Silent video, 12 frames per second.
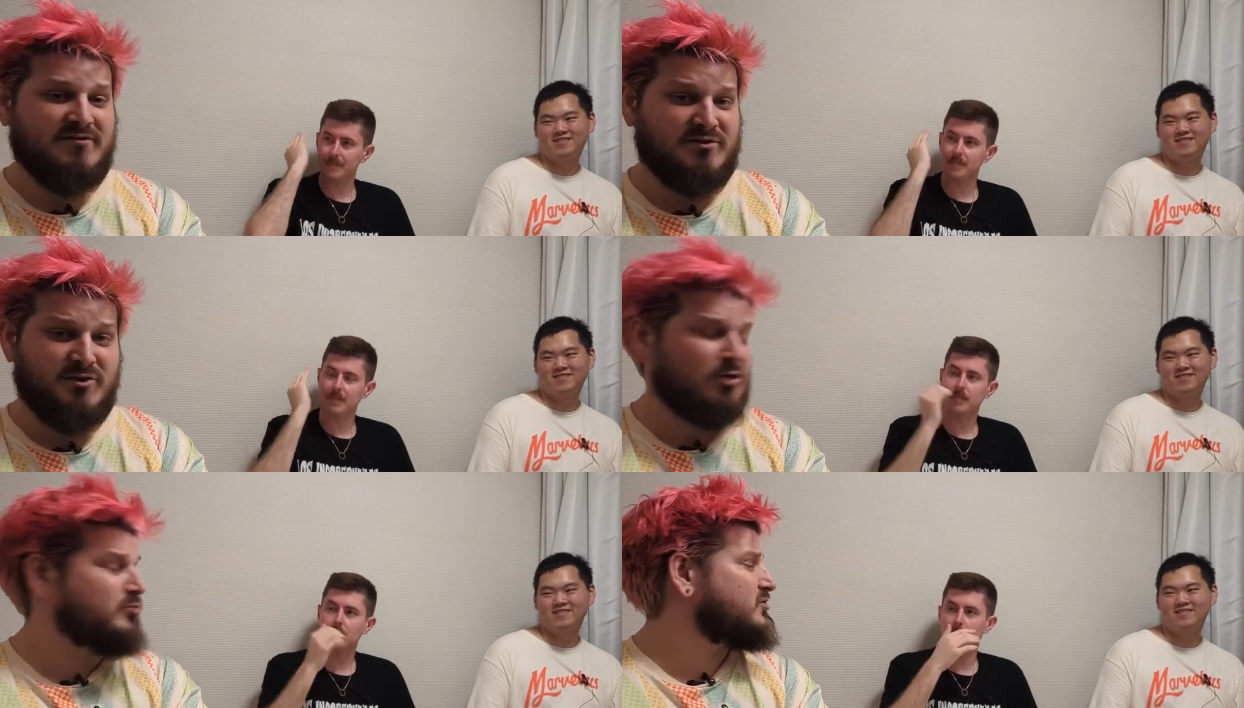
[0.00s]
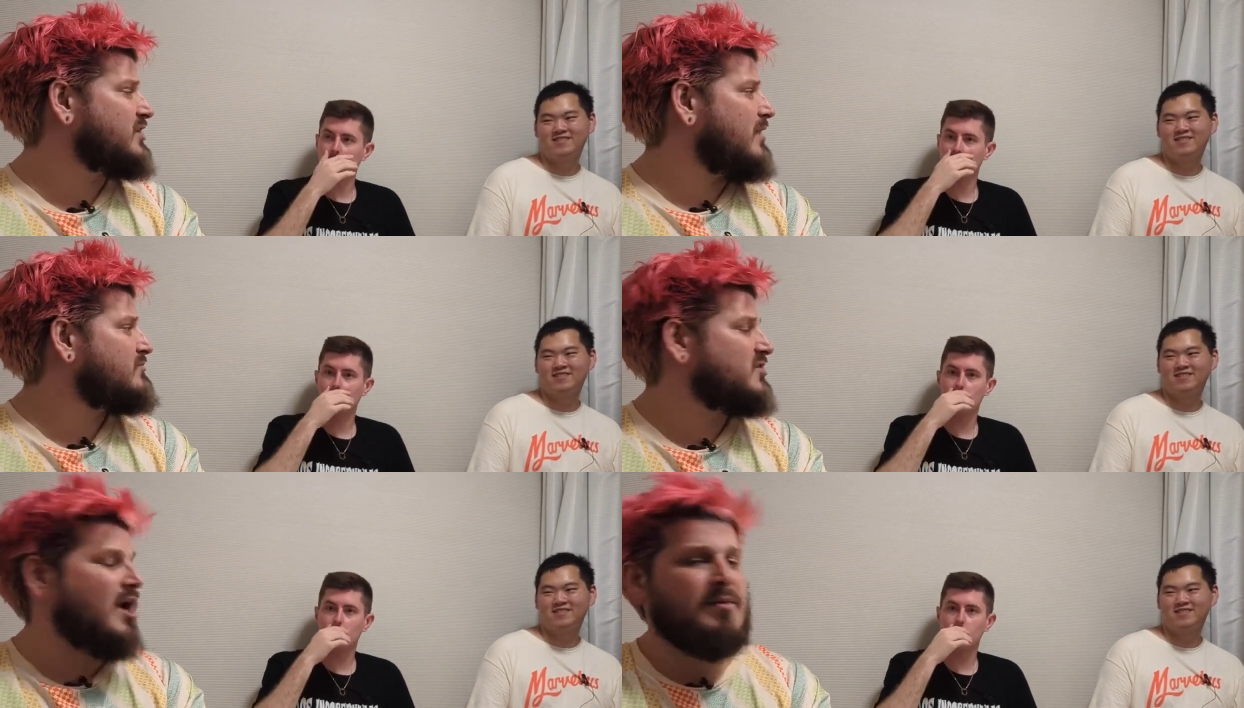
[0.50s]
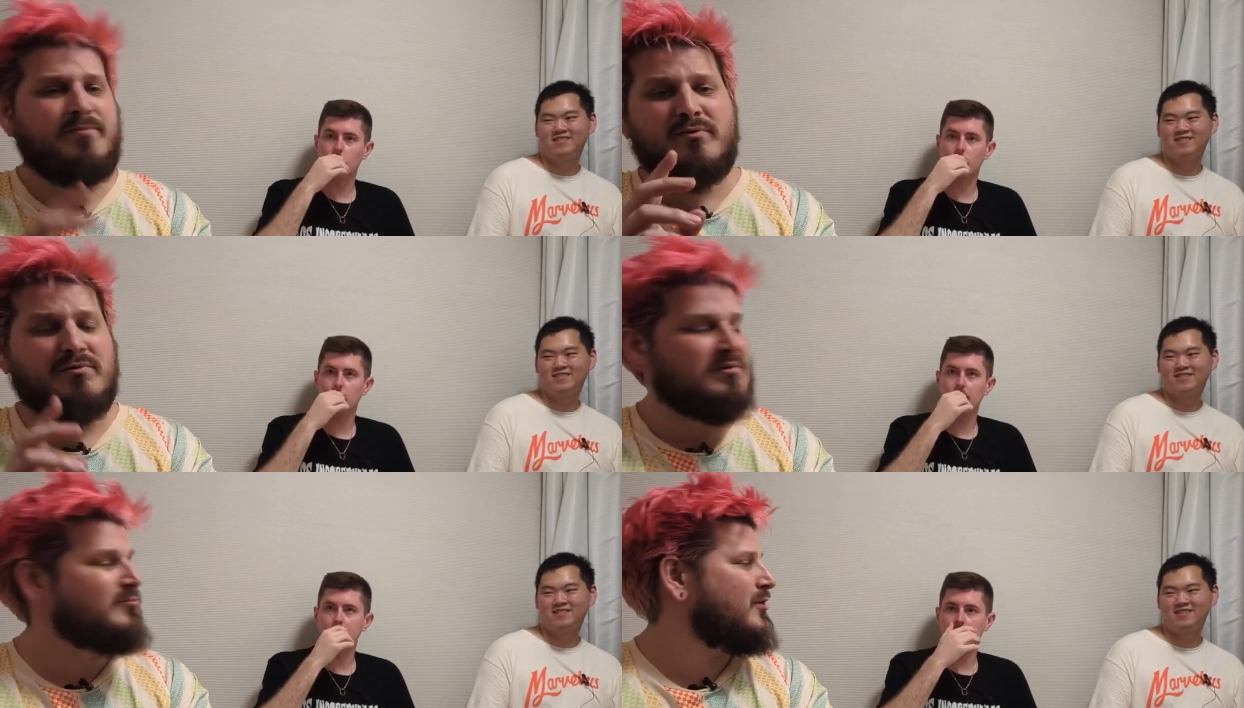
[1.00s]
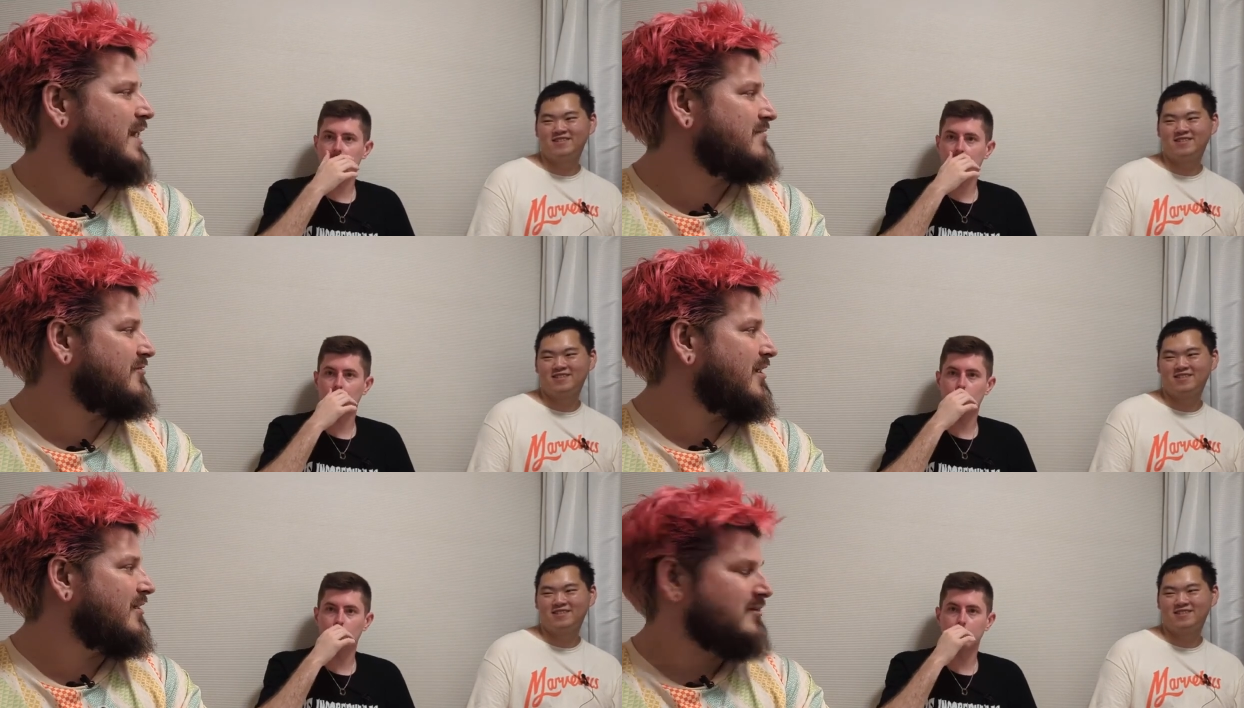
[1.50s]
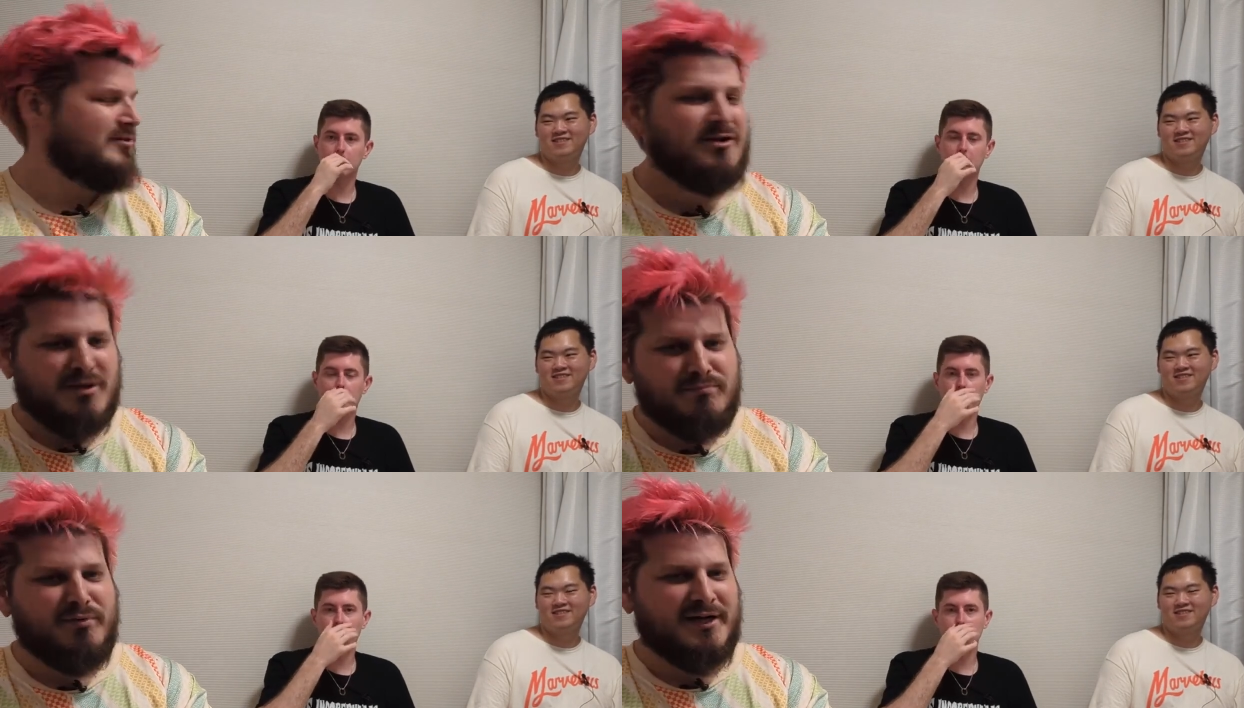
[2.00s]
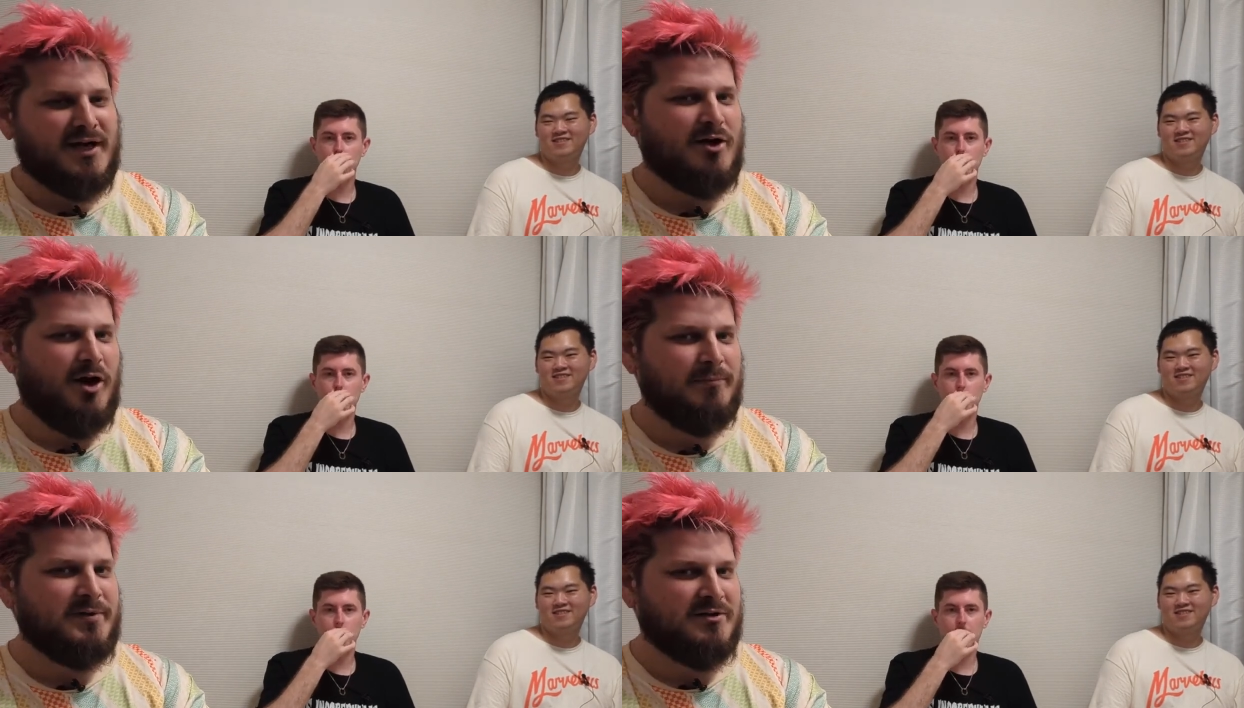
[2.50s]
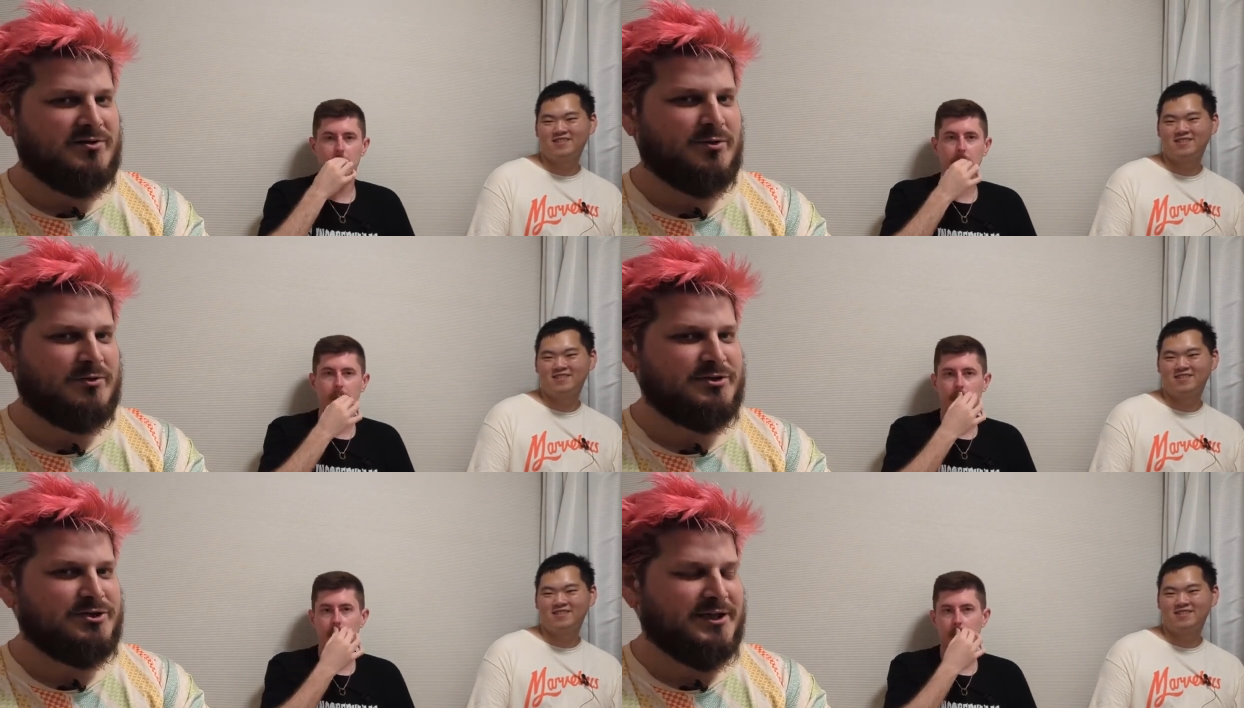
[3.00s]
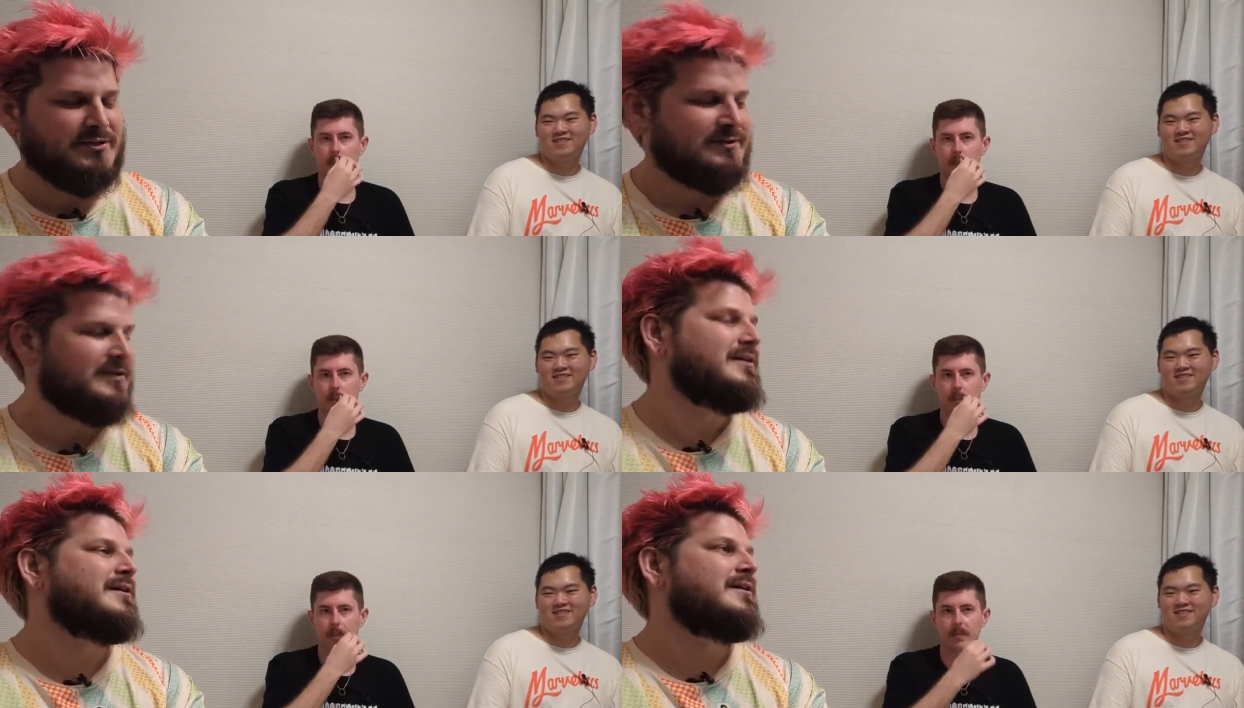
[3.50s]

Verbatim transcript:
Speaker 1: if a locals comes up or whatever. You can bring a copy of Sword and Shield.